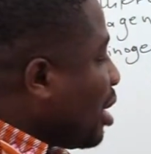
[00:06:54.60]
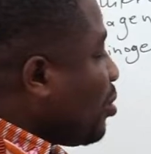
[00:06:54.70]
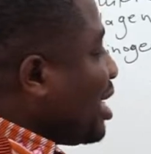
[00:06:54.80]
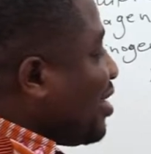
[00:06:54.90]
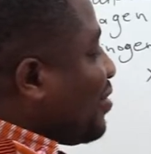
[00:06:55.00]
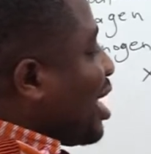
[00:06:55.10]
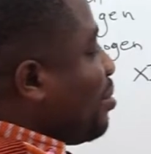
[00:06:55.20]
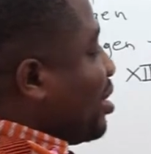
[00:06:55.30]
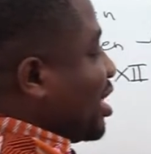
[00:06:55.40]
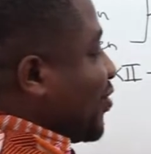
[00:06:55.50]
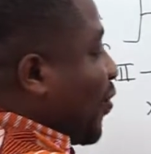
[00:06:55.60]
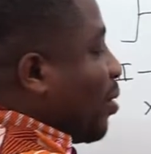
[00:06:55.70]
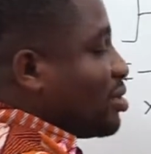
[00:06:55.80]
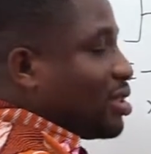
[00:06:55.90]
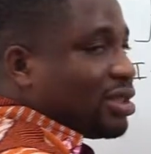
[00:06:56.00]
And when the fibrin is
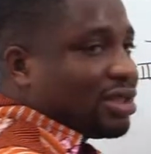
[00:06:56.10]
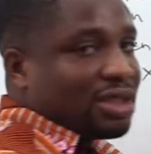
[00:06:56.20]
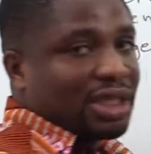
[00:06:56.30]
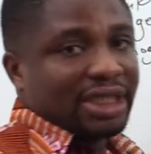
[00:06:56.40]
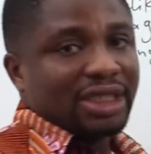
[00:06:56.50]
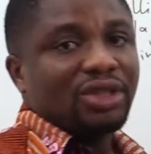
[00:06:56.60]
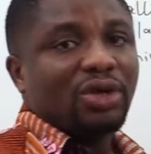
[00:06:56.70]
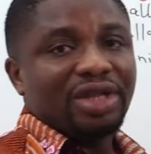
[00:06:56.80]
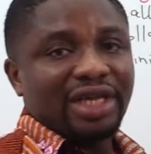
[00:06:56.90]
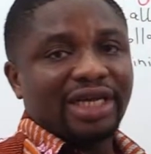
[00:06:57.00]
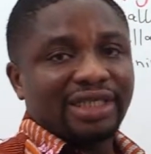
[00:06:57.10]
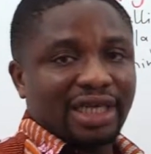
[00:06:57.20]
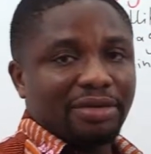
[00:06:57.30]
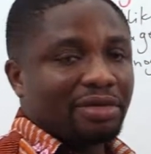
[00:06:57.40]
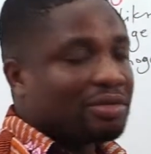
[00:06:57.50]
formed, it is not yet
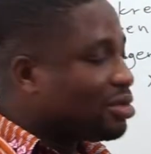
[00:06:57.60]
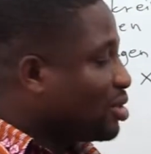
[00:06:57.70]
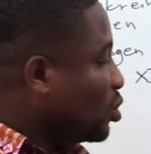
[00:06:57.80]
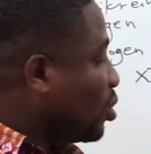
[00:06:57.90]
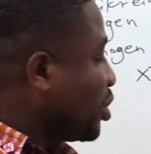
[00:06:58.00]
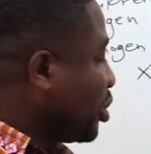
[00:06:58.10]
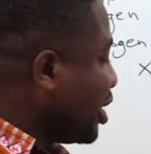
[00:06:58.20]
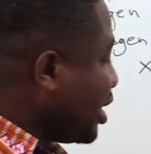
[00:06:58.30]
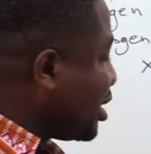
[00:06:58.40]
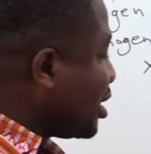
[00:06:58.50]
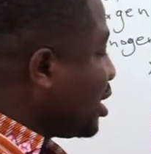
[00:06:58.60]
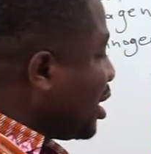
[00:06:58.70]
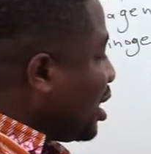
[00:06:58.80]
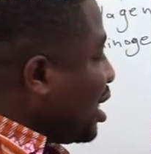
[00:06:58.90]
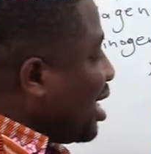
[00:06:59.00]
stable. So what do you need?
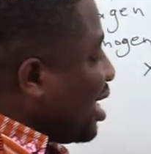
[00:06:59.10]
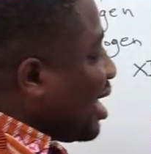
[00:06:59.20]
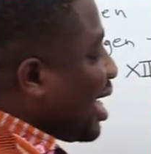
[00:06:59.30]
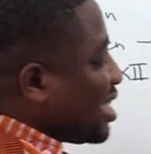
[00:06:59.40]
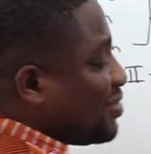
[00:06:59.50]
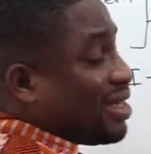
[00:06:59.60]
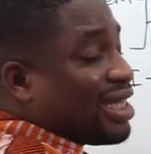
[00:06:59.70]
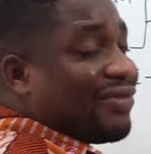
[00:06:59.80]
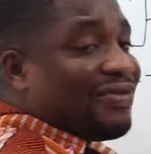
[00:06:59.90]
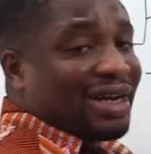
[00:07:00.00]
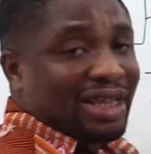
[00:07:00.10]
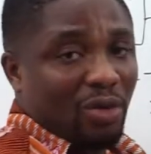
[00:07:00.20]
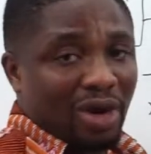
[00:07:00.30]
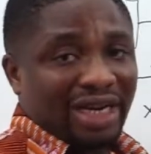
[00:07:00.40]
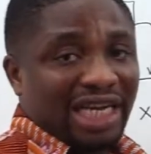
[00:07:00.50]
The activated factor
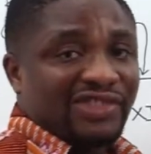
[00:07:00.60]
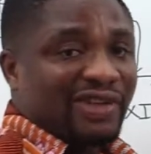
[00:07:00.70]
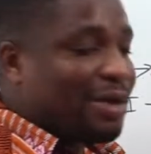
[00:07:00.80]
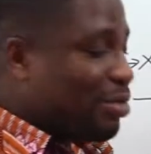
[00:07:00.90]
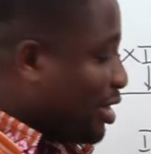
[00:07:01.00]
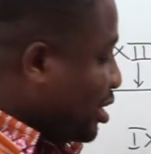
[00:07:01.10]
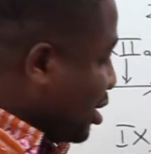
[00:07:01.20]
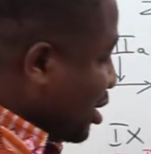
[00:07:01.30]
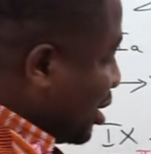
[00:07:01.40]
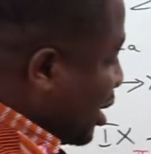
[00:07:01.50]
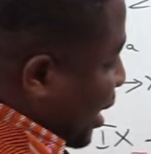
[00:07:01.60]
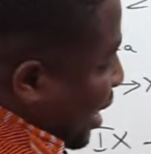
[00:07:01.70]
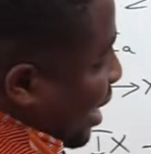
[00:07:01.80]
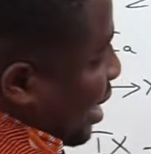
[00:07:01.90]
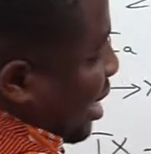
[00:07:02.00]
1, that's fibrin,
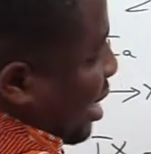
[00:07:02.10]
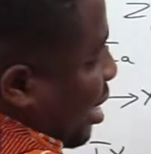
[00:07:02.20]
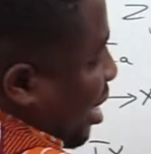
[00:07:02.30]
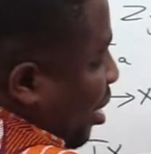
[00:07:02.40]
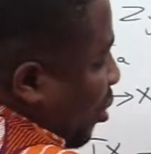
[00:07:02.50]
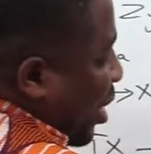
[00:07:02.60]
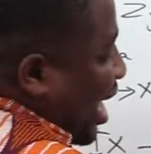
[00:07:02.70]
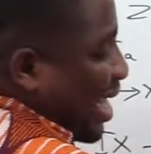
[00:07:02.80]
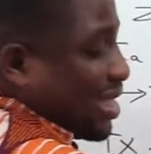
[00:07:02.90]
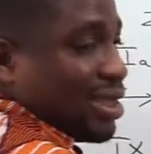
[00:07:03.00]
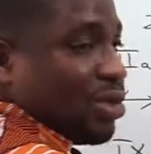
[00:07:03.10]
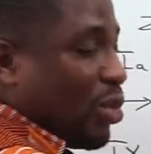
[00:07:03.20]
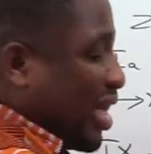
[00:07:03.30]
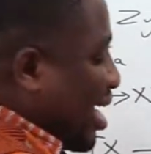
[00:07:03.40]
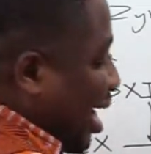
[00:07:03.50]
reacts
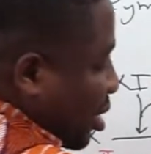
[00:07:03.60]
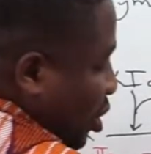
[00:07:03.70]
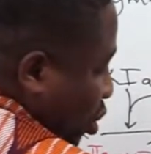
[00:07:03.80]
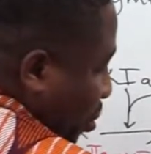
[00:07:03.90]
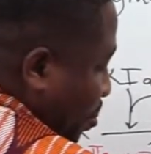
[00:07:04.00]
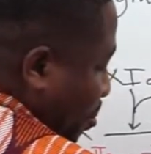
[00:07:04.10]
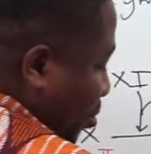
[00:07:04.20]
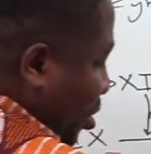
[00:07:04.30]
with calcium